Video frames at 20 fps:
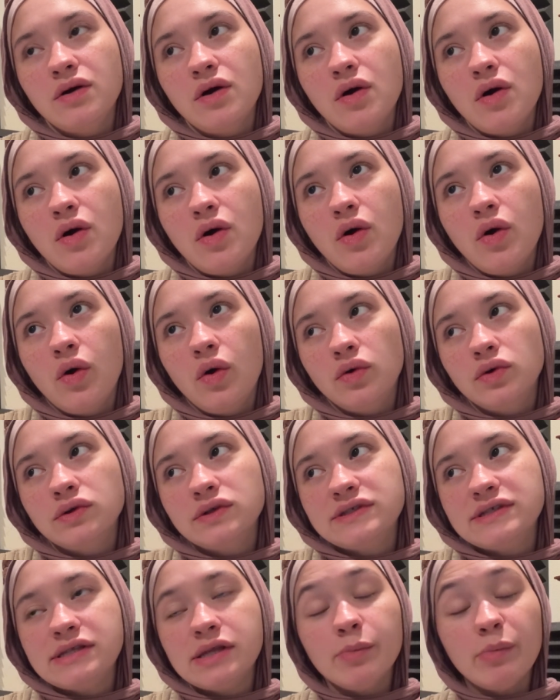
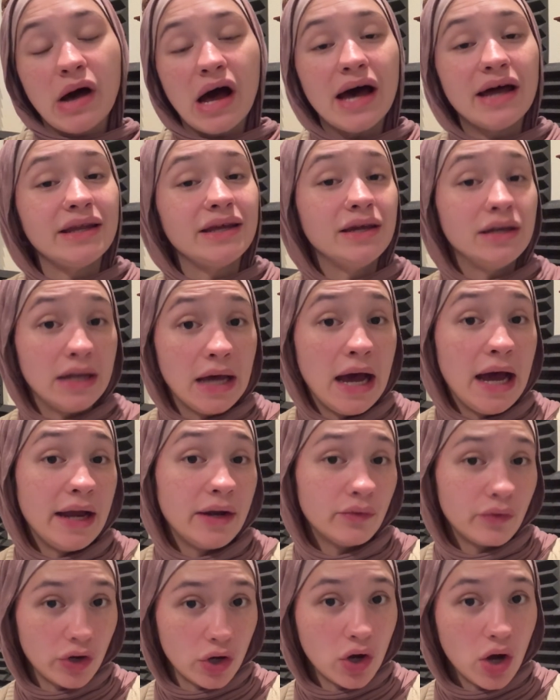holds the body in high
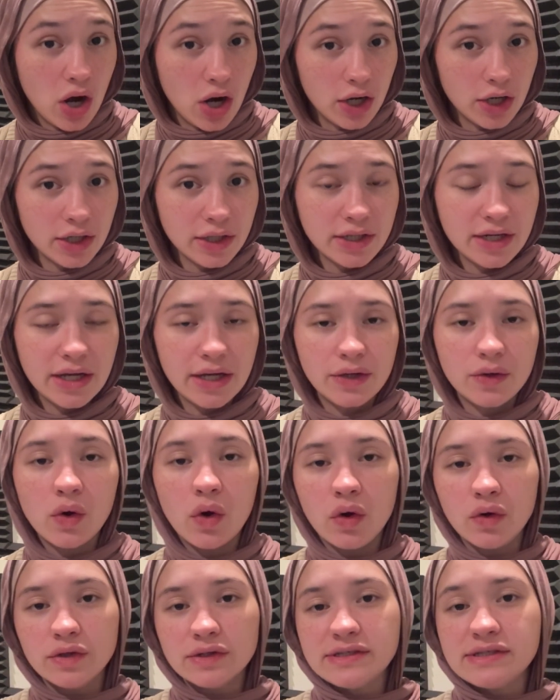regard and
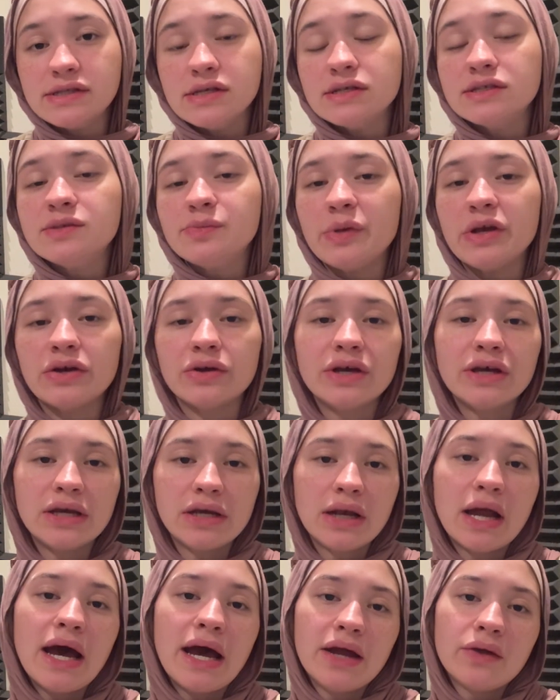holds the spirit
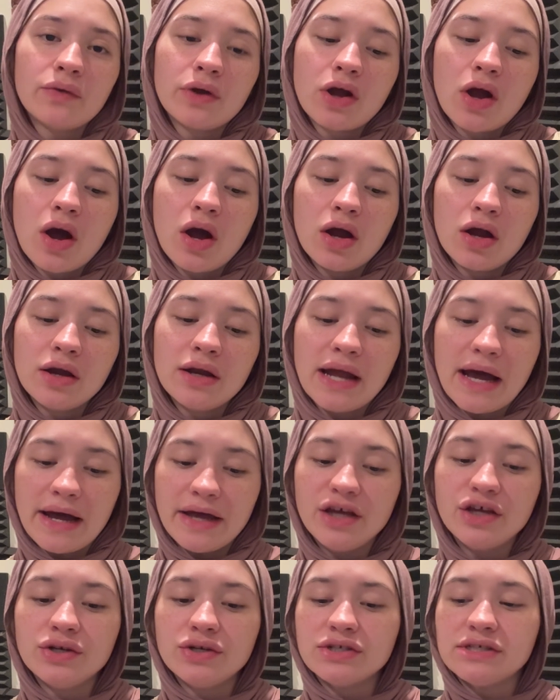in high regard, I
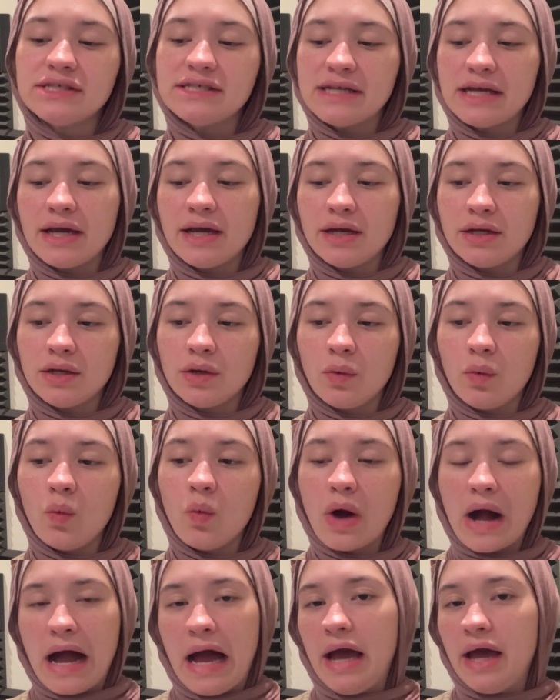understand
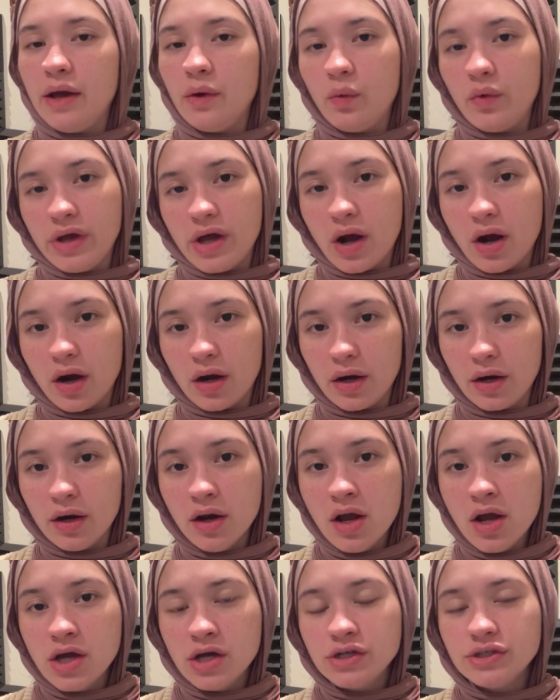why we are
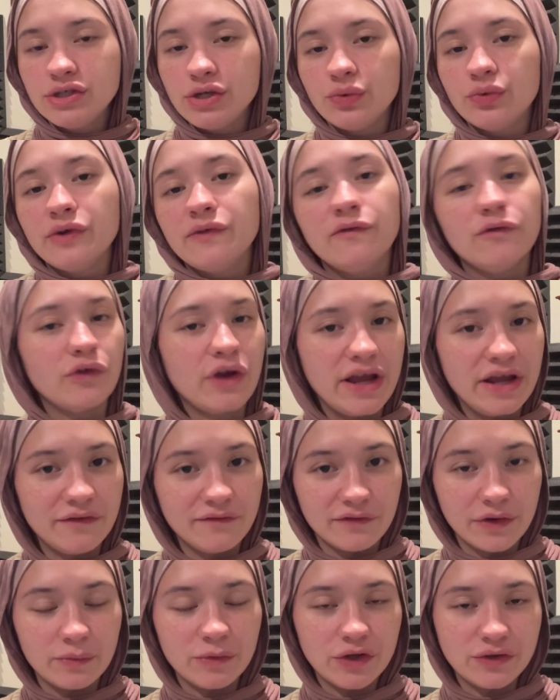to refrain
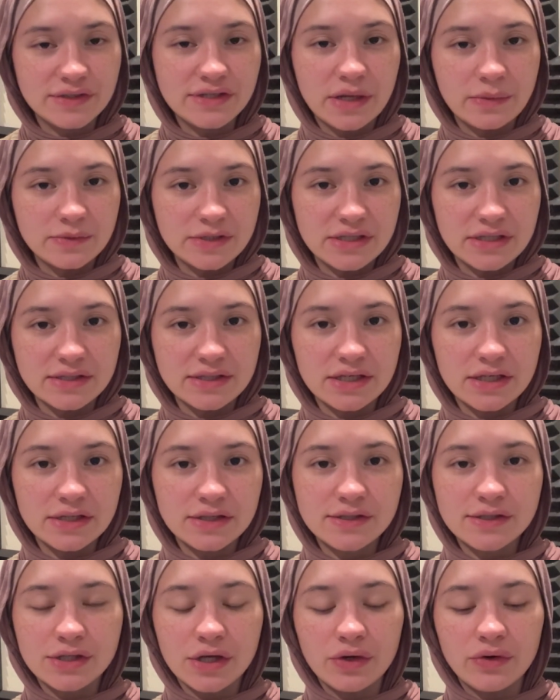from those
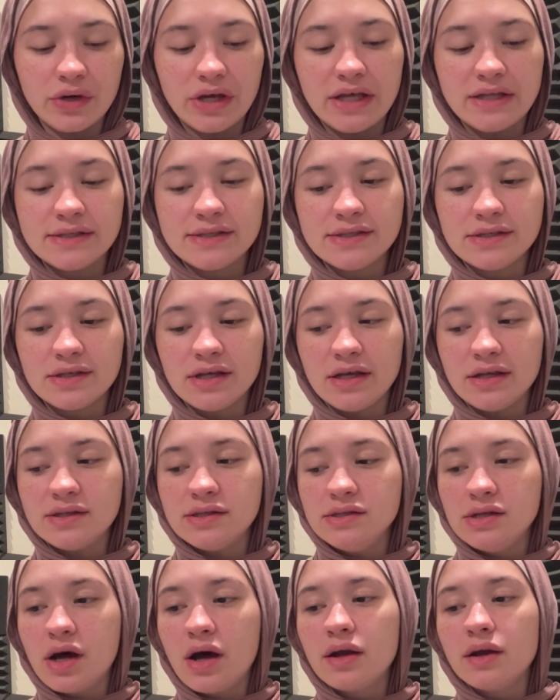substances. So it's
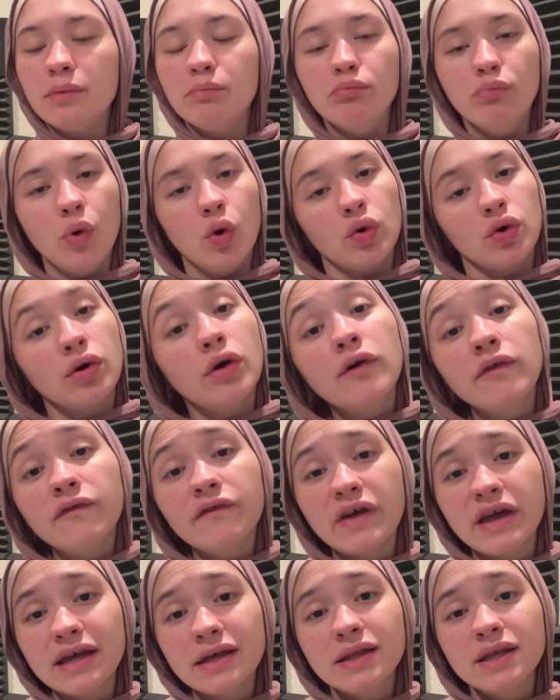not a moral
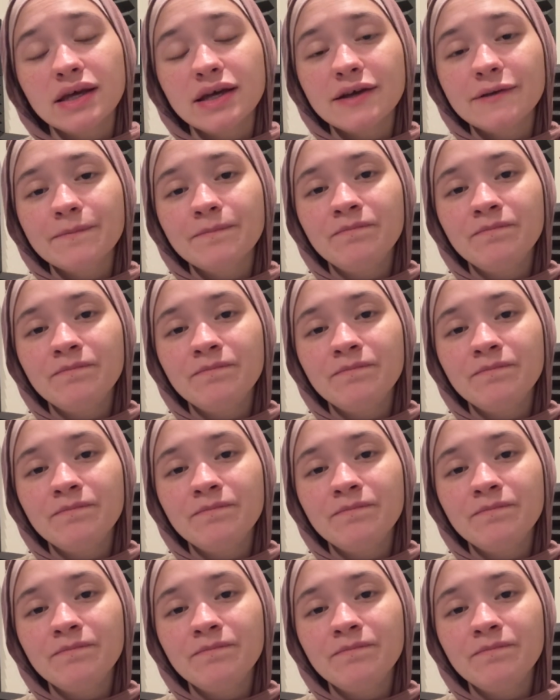failing.